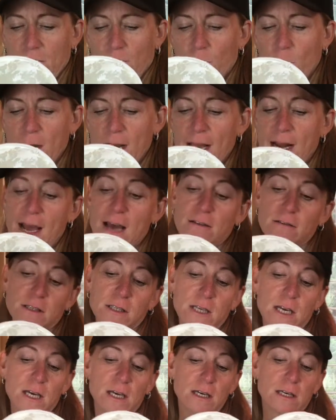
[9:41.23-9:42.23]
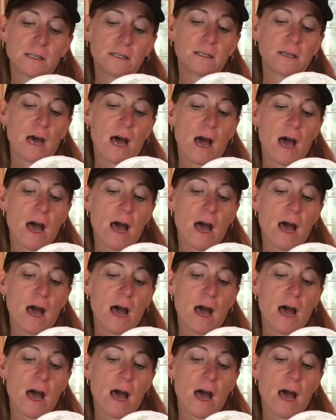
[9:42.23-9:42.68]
48 ounces.